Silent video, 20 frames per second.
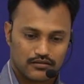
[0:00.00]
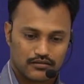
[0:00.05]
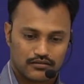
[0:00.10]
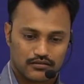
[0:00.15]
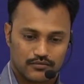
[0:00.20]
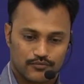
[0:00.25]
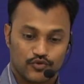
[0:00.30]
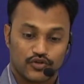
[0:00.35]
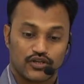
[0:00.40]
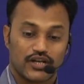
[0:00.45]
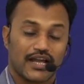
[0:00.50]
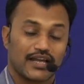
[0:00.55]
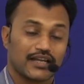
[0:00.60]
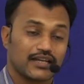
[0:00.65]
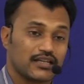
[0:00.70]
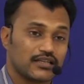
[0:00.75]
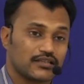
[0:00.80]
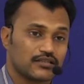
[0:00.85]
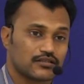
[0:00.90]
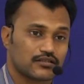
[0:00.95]
The
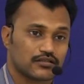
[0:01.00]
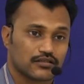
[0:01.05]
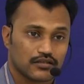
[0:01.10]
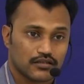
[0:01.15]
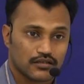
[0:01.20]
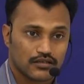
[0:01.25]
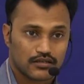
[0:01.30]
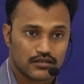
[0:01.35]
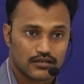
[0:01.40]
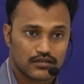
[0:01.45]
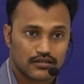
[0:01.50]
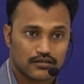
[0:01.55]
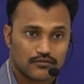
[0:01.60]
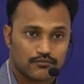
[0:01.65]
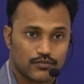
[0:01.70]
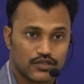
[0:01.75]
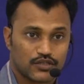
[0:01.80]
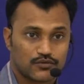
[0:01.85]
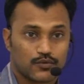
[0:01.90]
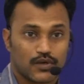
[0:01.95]
protagonist,
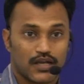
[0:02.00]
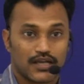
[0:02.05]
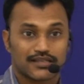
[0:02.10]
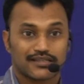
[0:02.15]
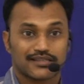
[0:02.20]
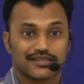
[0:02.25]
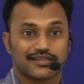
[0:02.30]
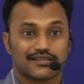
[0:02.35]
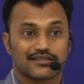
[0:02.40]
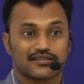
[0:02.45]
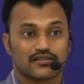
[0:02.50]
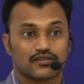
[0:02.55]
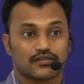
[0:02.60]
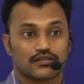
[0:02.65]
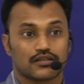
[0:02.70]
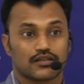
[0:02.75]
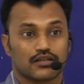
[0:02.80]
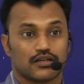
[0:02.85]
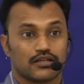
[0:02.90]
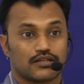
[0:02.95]
Biswas, is
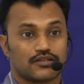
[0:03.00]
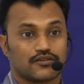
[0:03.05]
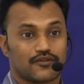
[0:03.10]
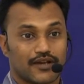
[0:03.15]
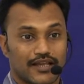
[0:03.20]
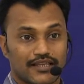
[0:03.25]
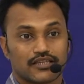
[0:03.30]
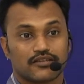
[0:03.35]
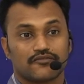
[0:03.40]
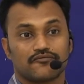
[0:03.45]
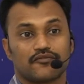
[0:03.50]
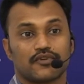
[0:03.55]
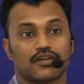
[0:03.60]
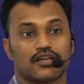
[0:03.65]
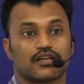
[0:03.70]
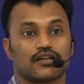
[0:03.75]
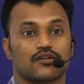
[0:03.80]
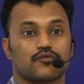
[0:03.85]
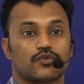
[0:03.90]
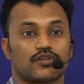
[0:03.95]
a tragic
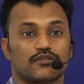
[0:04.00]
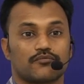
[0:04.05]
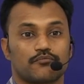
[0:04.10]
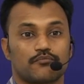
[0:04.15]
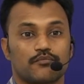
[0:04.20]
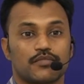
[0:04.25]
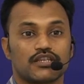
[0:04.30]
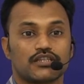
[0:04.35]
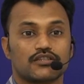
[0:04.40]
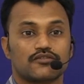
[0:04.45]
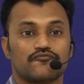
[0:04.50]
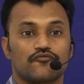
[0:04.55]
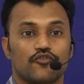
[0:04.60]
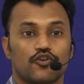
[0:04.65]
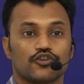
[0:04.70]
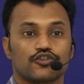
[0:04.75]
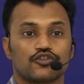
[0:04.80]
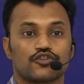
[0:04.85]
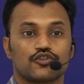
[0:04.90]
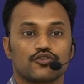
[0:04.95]
figure with
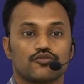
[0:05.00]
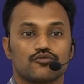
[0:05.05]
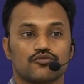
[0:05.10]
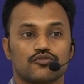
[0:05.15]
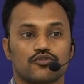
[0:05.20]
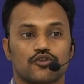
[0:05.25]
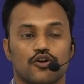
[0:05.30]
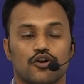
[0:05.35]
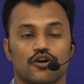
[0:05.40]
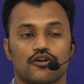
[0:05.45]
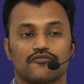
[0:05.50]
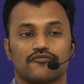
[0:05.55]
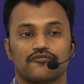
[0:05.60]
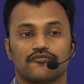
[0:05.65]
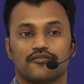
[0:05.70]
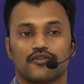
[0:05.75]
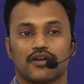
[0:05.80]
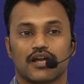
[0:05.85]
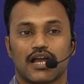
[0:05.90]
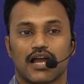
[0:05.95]
misfortune of
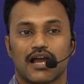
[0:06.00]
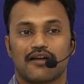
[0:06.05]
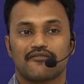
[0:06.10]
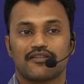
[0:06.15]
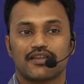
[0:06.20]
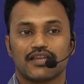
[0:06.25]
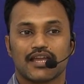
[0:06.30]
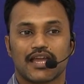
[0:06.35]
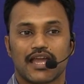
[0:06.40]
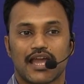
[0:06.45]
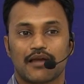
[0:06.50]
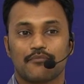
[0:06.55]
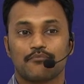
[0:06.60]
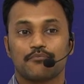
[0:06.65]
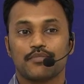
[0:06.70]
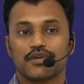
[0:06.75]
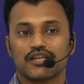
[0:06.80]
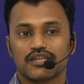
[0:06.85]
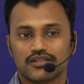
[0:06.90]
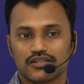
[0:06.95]
having
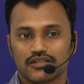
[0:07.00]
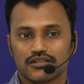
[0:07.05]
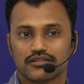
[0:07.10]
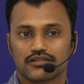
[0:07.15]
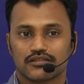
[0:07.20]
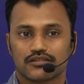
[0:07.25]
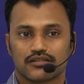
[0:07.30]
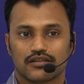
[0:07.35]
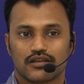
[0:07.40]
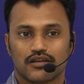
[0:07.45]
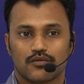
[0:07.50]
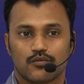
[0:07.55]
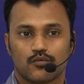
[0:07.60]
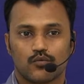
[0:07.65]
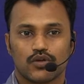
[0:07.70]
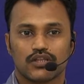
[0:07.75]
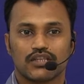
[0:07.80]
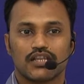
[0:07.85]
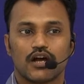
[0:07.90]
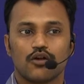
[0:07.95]
ambitions
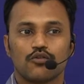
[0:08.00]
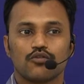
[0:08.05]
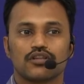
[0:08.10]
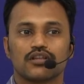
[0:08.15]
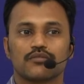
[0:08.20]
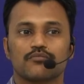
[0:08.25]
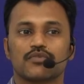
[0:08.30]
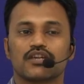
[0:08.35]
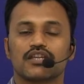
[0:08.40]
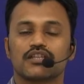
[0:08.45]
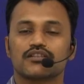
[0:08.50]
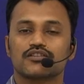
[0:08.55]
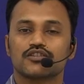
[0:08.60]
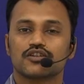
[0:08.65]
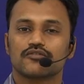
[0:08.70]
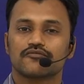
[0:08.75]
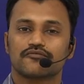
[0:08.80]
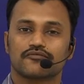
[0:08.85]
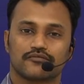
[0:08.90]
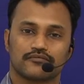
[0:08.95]
without the means
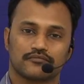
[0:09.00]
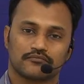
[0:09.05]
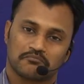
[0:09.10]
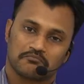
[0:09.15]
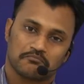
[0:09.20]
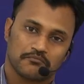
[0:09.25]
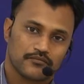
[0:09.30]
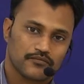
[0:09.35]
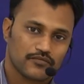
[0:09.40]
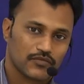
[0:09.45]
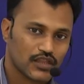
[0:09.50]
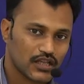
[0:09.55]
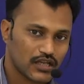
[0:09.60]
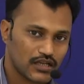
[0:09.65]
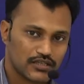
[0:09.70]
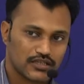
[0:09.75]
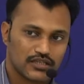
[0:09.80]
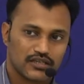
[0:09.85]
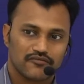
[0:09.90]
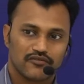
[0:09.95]
of
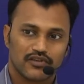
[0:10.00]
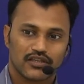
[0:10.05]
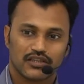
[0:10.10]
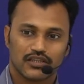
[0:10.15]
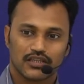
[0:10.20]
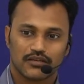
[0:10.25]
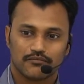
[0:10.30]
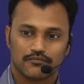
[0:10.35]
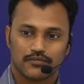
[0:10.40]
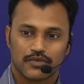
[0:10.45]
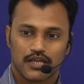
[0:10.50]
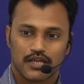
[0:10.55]
achieving them.